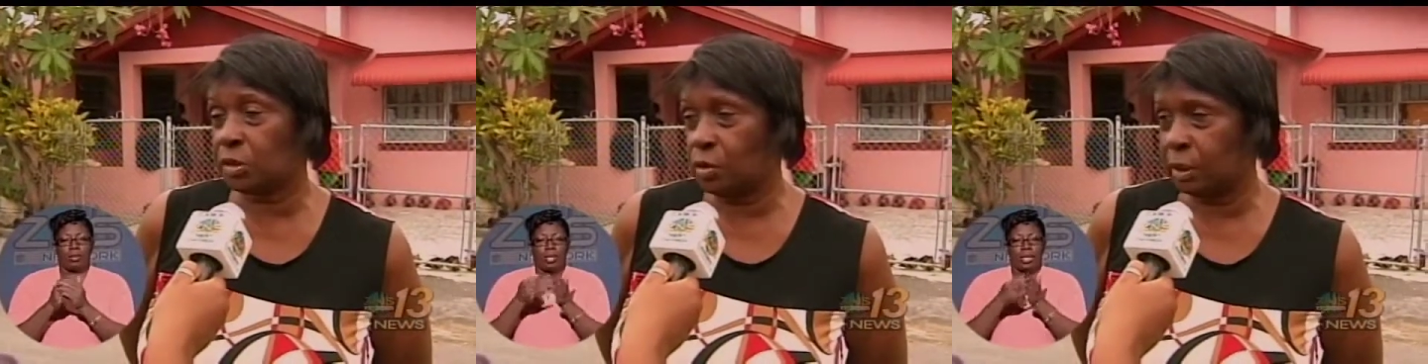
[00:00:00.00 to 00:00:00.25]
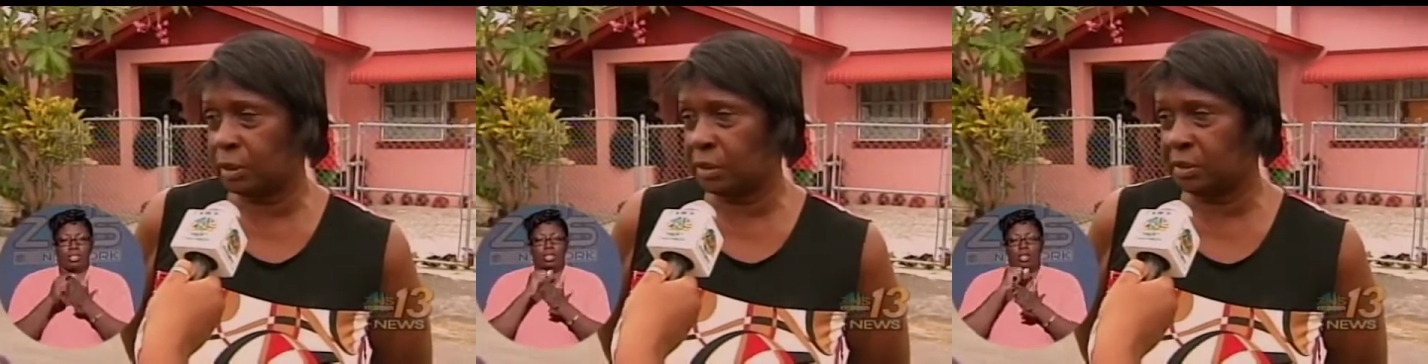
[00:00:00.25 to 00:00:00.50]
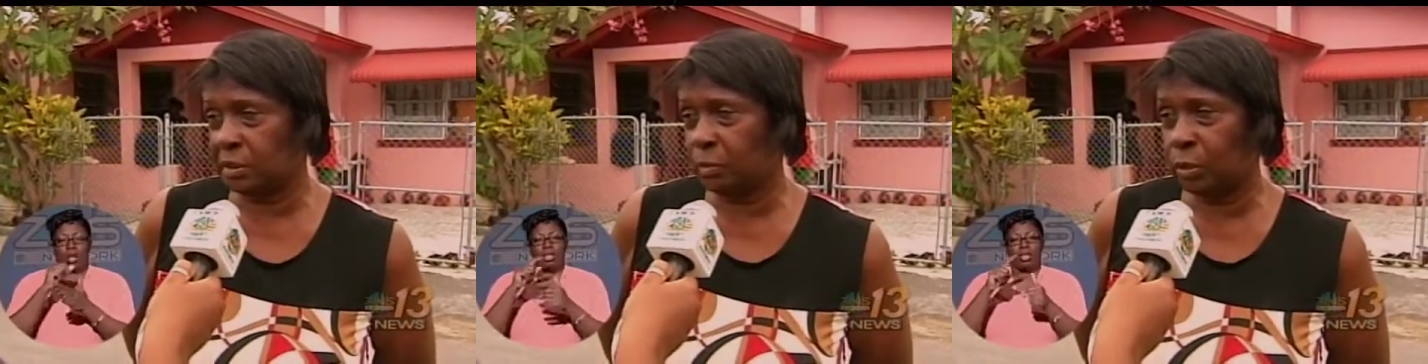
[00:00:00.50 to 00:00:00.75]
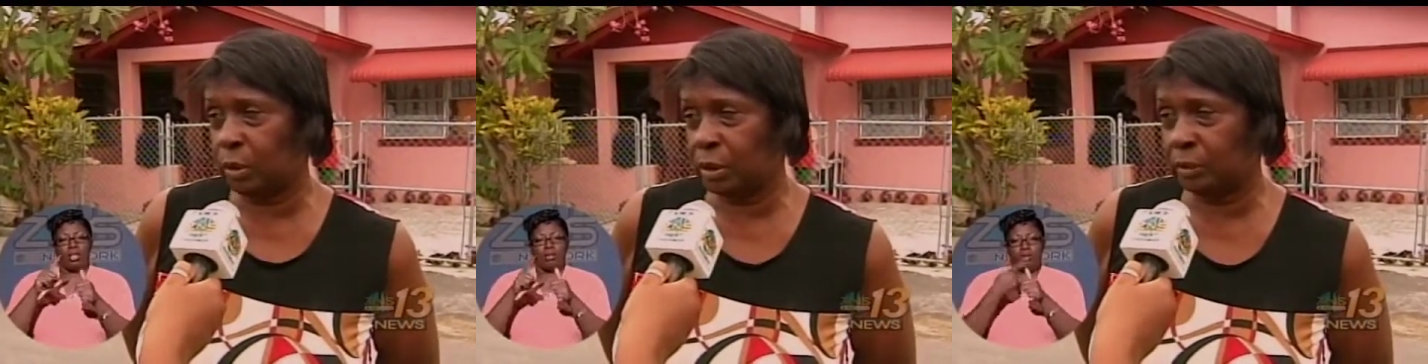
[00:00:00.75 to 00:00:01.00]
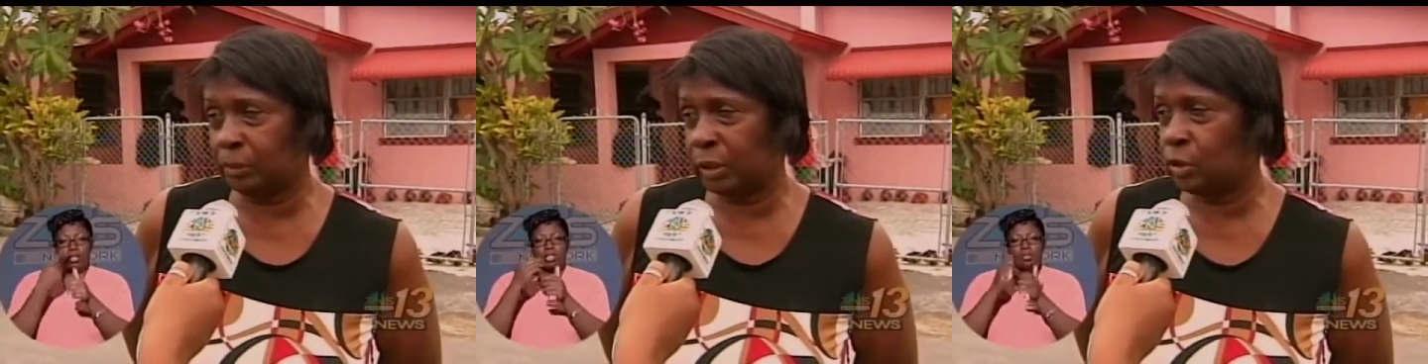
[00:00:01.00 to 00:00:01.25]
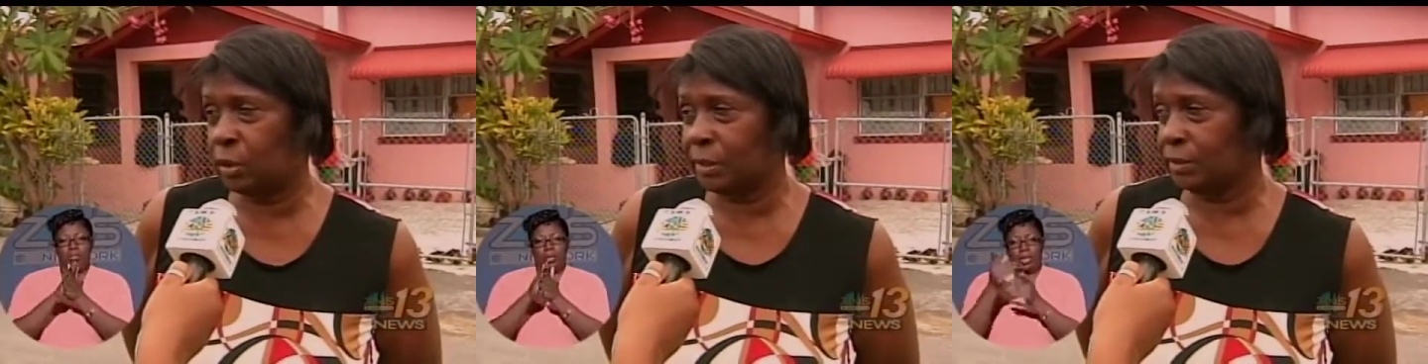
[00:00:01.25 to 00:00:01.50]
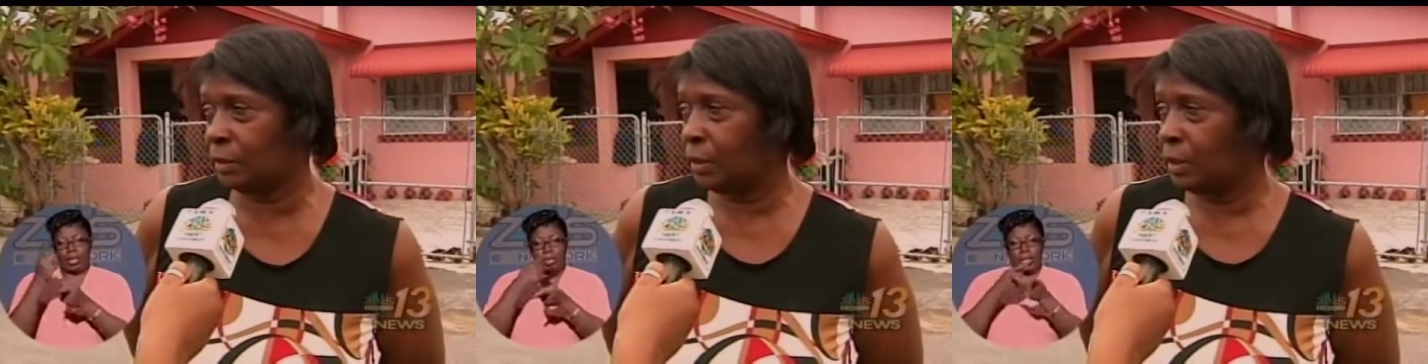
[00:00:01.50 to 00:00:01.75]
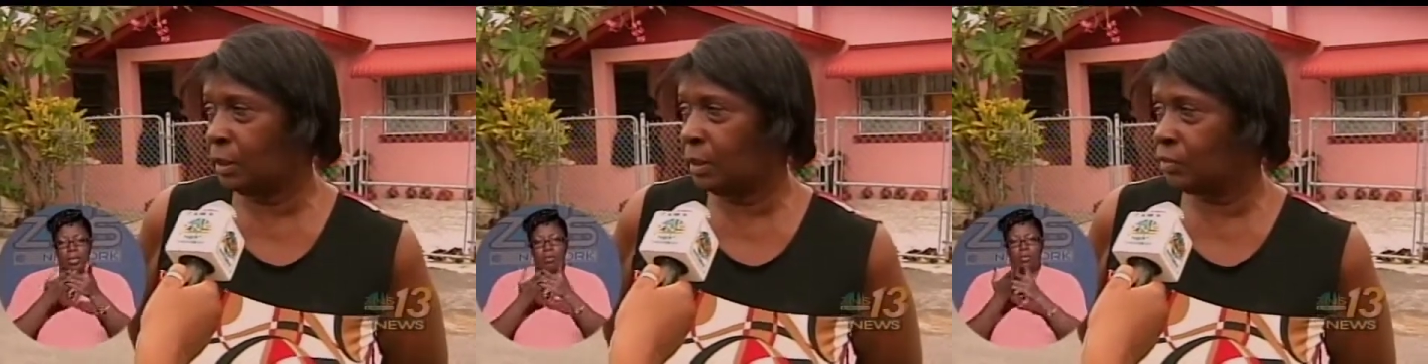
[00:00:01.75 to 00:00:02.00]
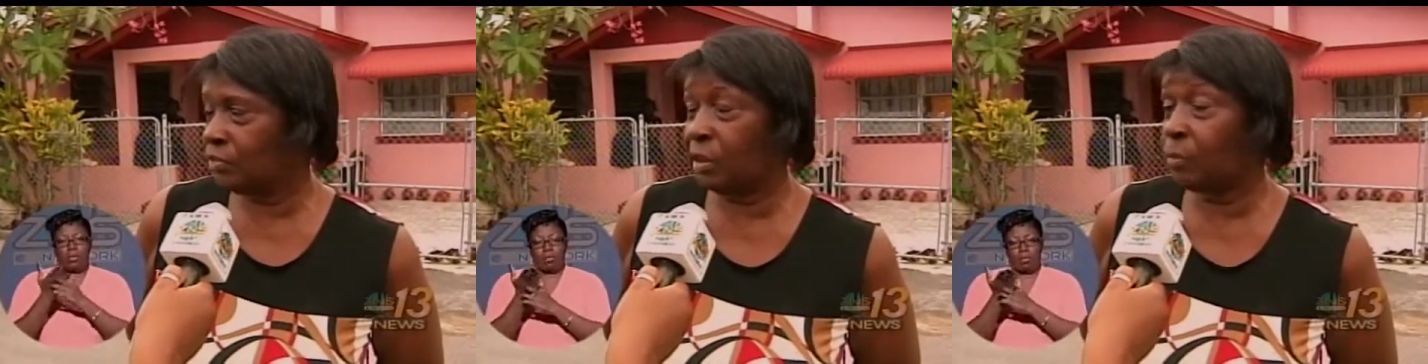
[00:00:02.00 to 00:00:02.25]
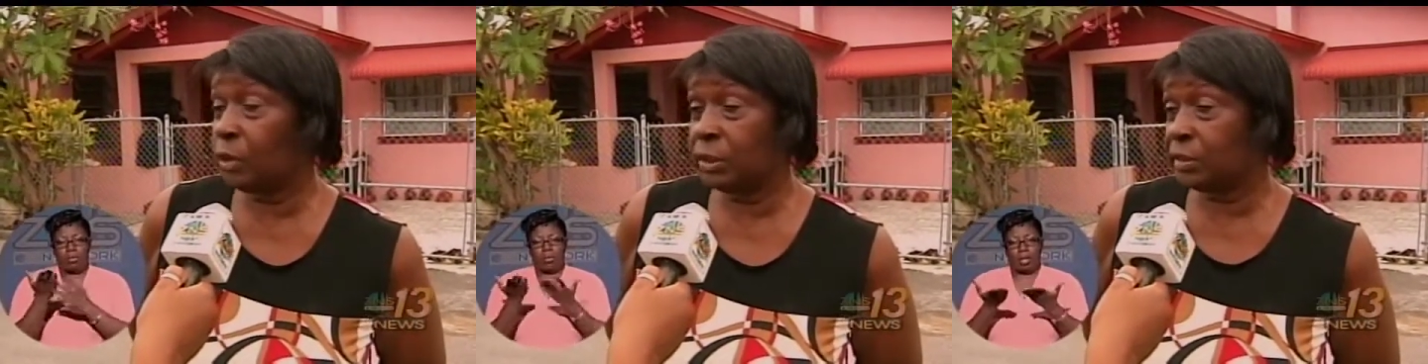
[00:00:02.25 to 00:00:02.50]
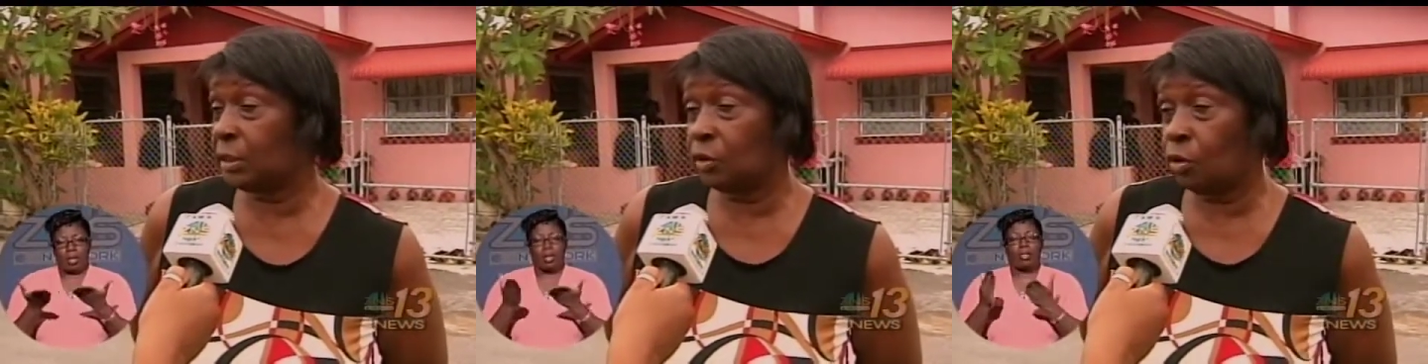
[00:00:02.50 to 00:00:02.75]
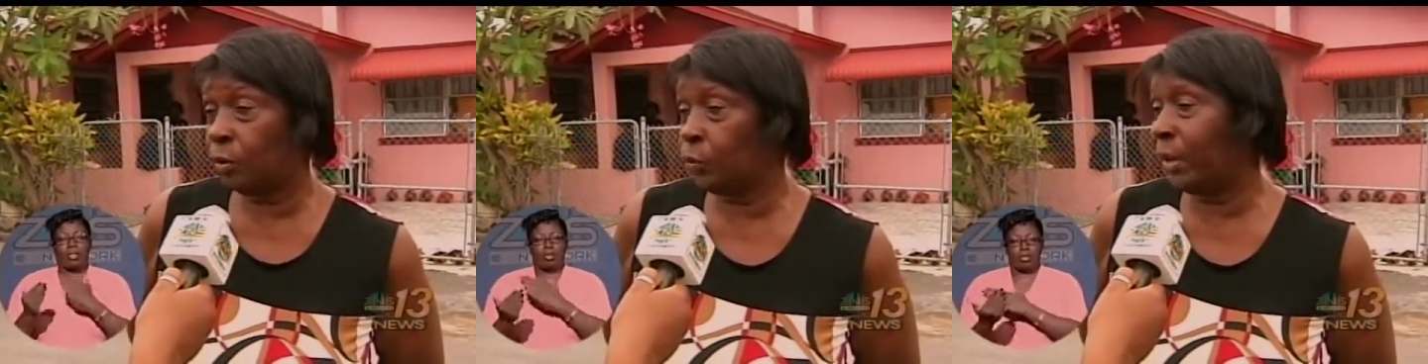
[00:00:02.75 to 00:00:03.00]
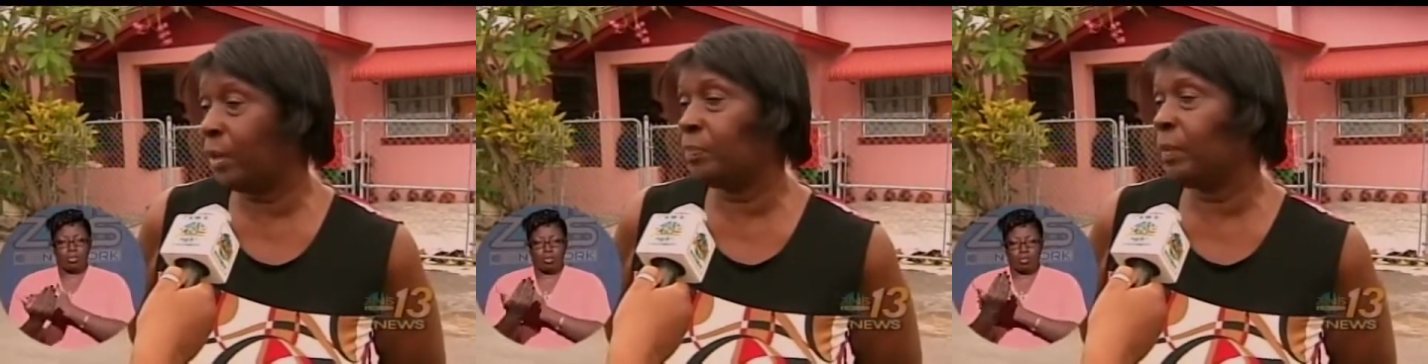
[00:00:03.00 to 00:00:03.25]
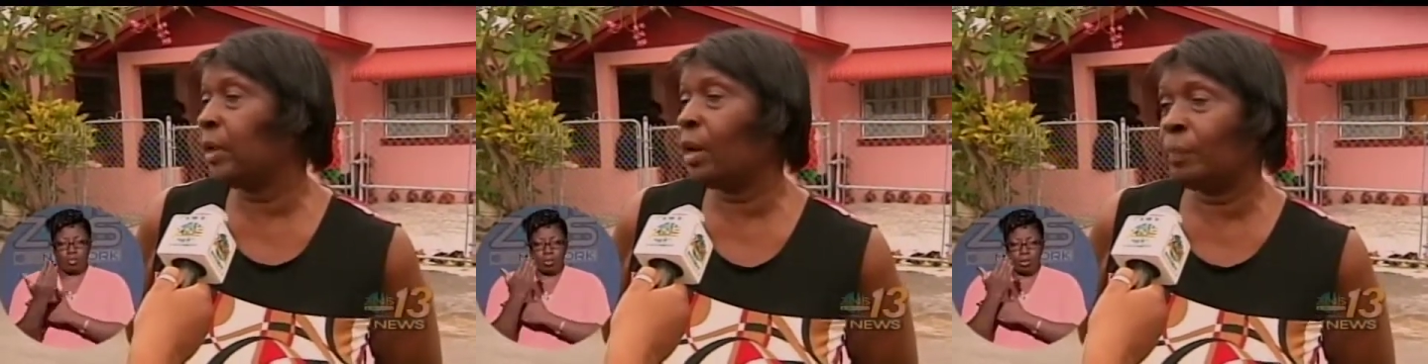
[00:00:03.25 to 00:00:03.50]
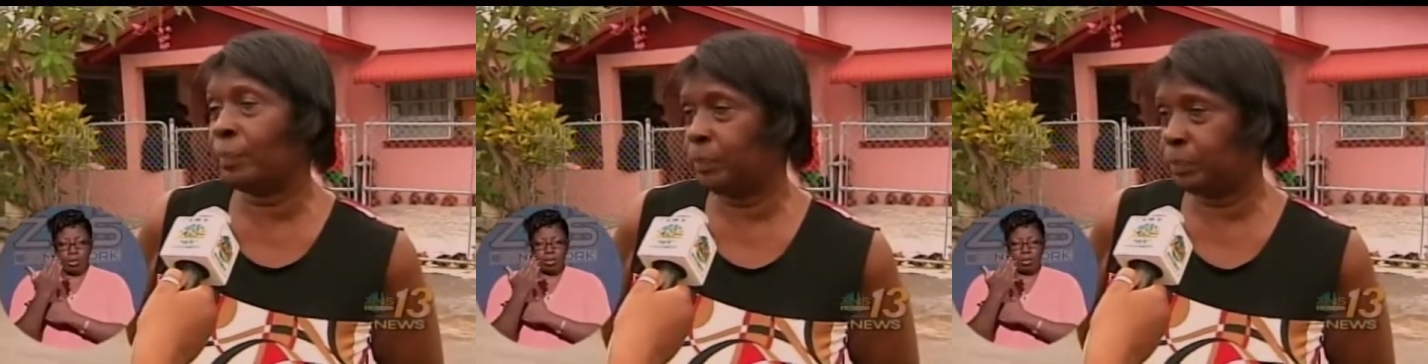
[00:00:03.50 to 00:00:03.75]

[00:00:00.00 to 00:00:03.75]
corner this morning because someone said, Lord, wake me up.